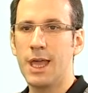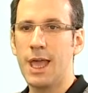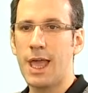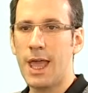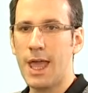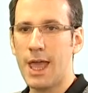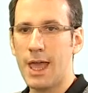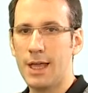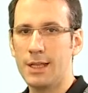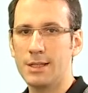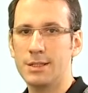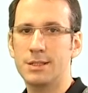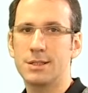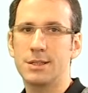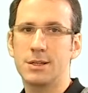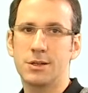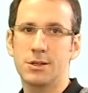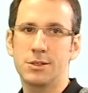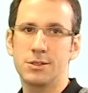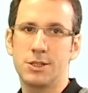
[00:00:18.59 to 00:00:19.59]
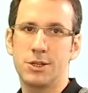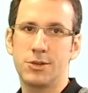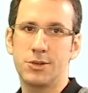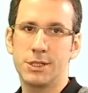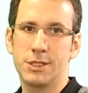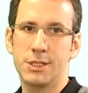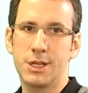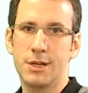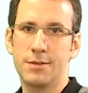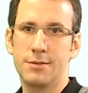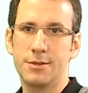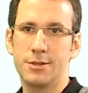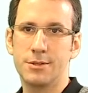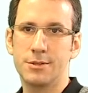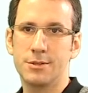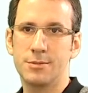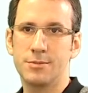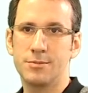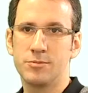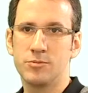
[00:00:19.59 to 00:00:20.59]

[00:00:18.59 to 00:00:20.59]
and secondary servers.